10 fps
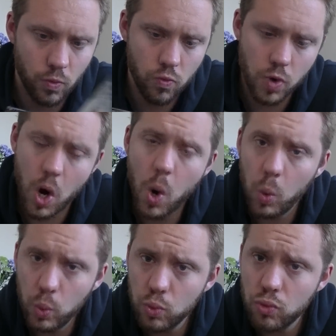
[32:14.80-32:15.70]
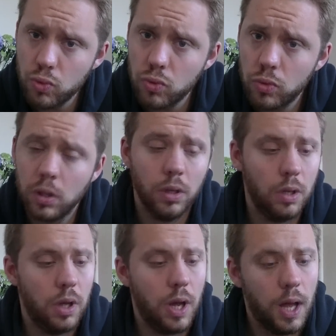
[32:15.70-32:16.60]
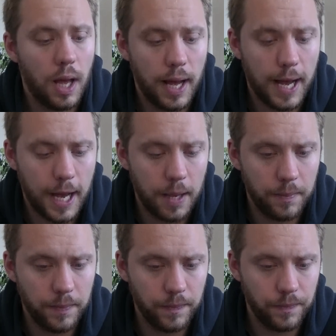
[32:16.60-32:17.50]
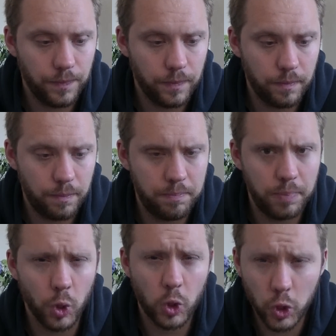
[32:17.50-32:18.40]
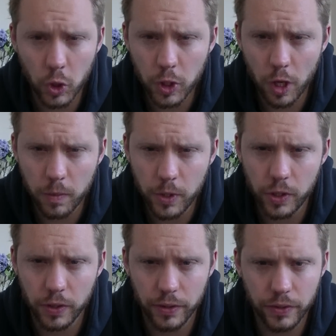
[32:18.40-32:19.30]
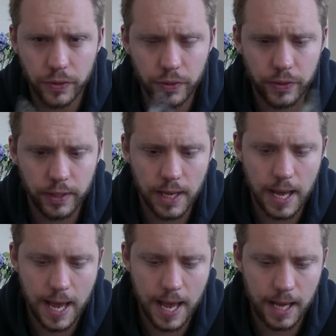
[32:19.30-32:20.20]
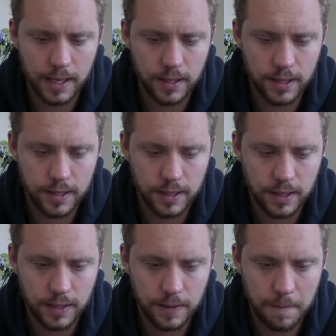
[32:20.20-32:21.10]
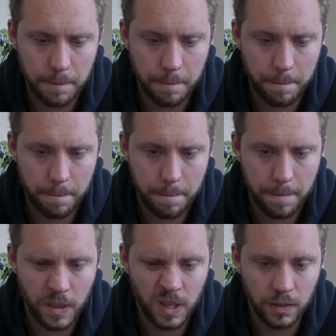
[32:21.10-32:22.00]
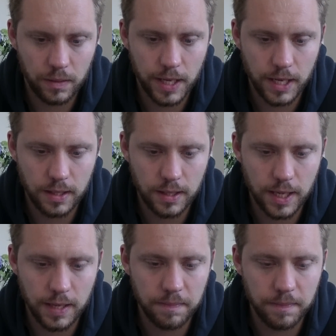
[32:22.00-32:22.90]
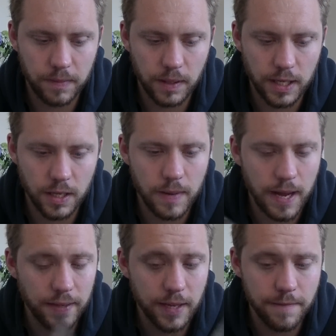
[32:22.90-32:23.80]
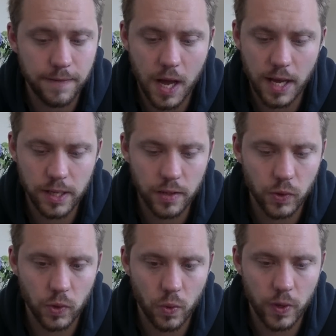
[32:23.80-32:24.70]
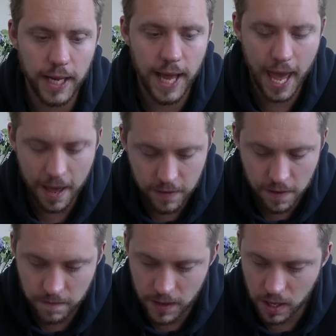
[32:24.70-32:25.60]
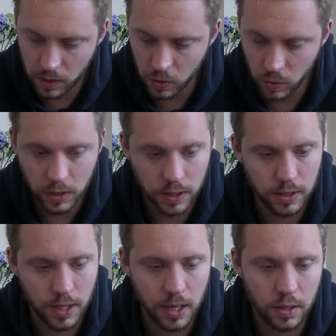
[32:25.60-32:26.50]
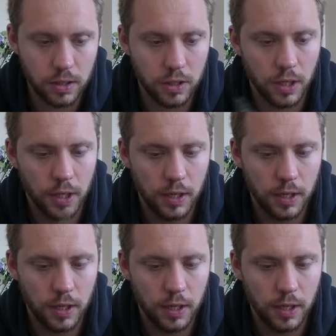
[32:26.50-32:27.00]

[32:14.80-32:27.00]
roles, but good options, and they don't have any flyers or any heavy vehicles as such.